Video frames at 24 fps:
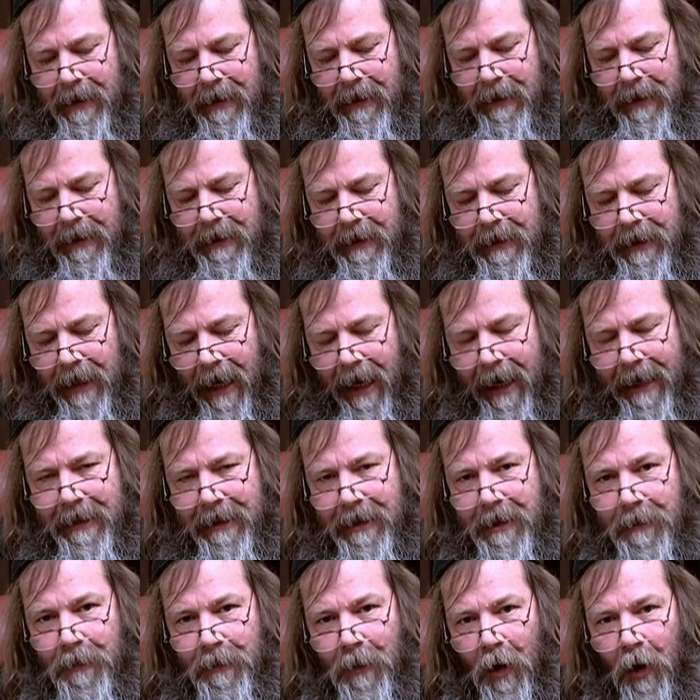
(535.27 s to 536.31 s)
The tight,
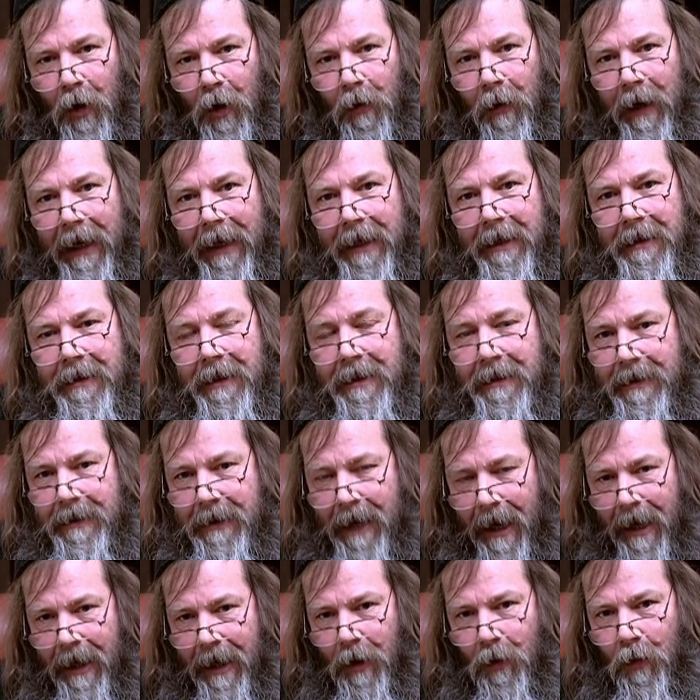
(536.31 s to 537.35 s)
small rings is
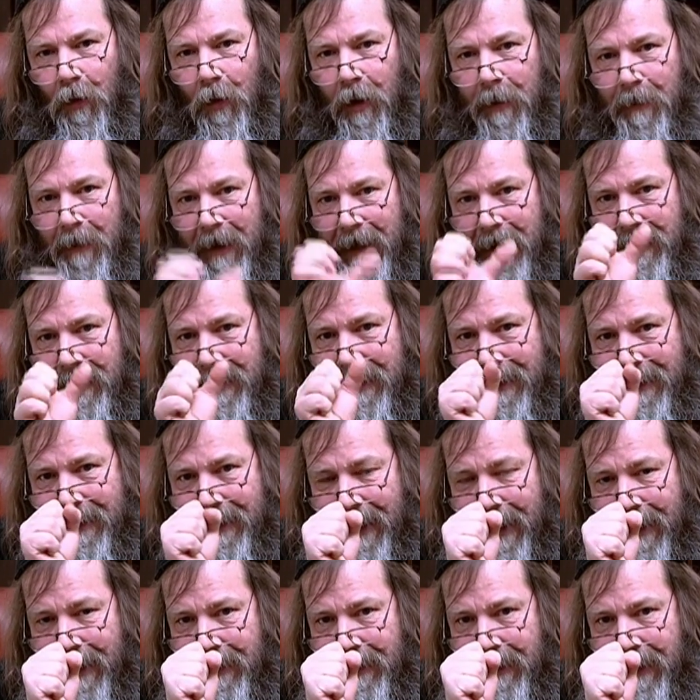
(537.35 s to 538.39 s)
darker wood because they're
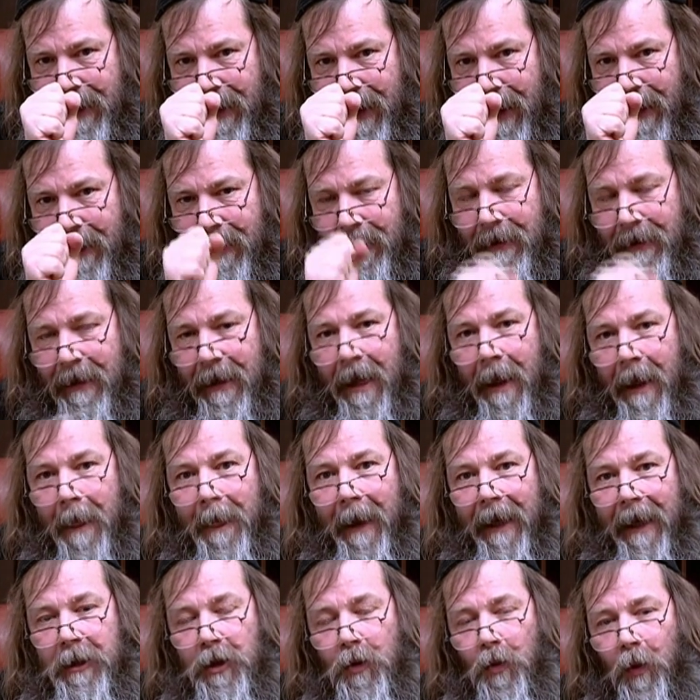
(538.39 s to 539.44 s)
tighter together.
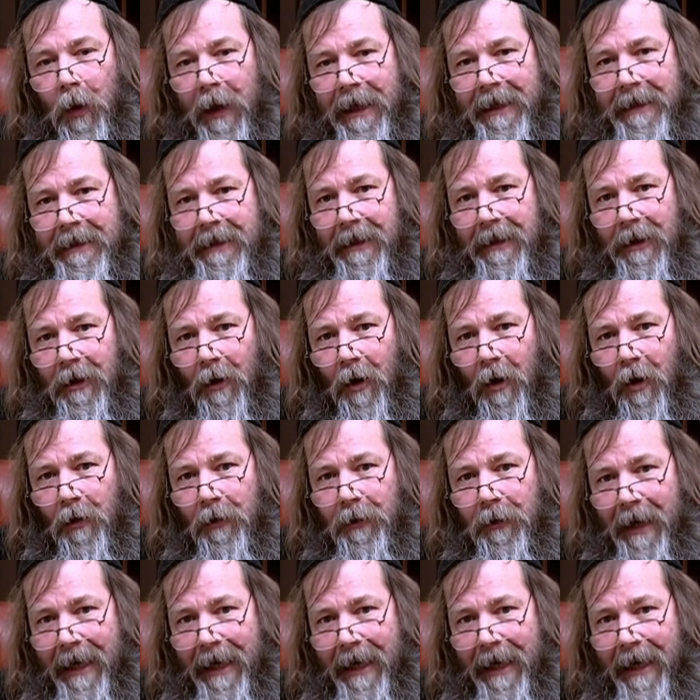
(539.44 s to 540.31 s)
That's winter growth,